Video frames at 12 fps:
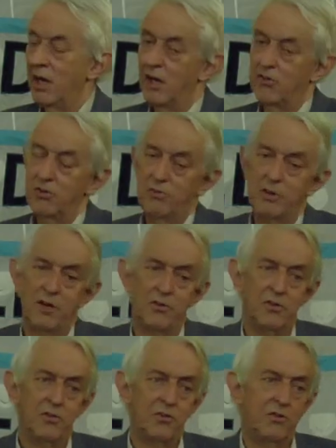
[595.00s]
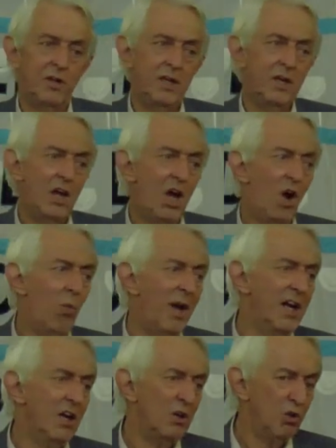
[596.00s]
2003, when
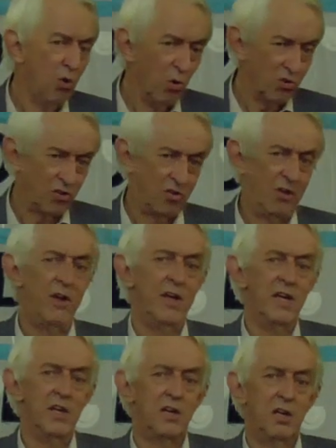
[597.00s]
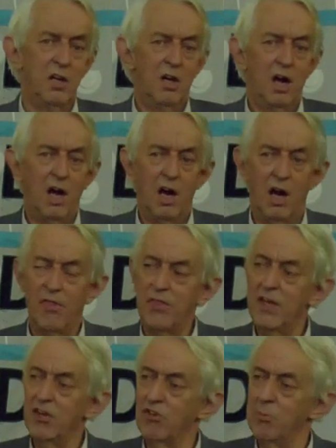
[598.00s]
it looked like
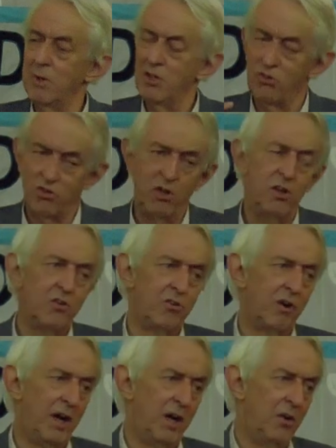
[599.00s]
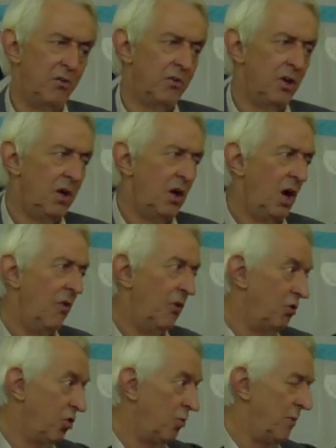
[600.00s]
things had been turned around and the
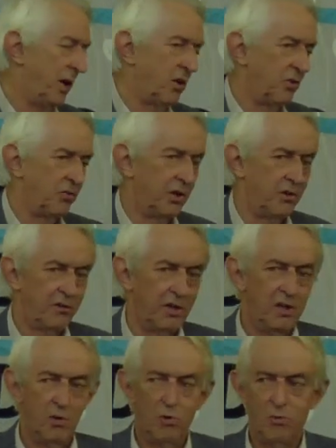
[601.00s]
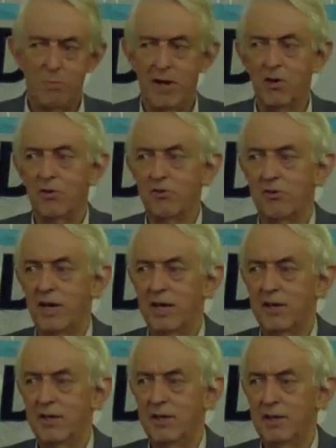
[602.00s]
new American century was back on track.